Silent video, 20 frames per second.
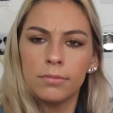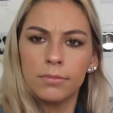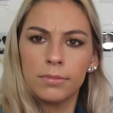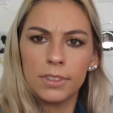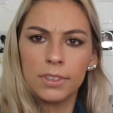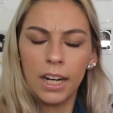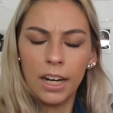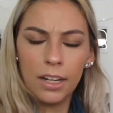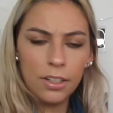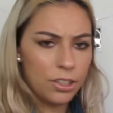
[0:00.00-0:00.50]

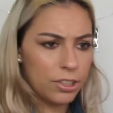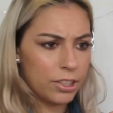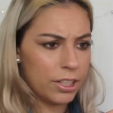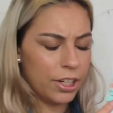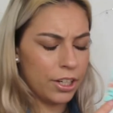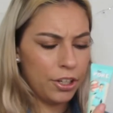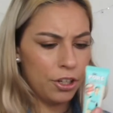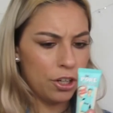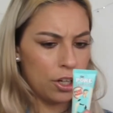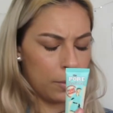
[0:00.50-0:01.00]
Did I just
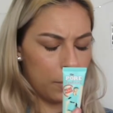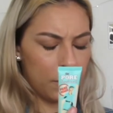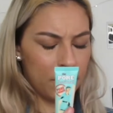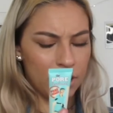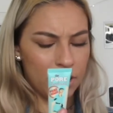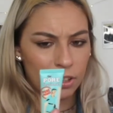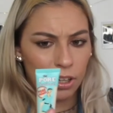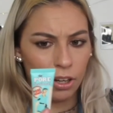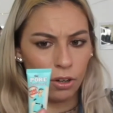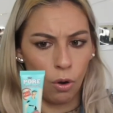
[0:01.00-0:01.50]
hear you can put
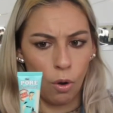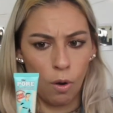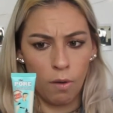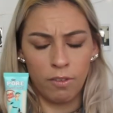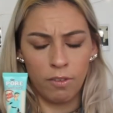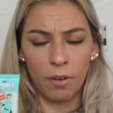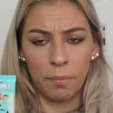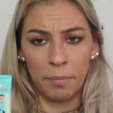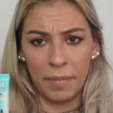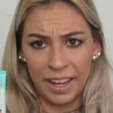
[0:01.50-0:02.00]
this on
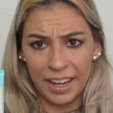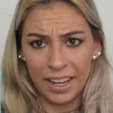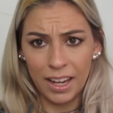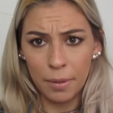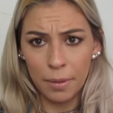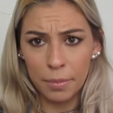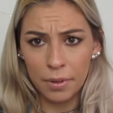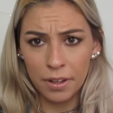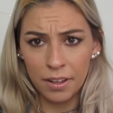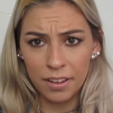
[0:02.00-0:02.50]
over
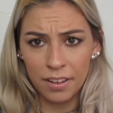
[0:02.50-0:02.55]
makeup?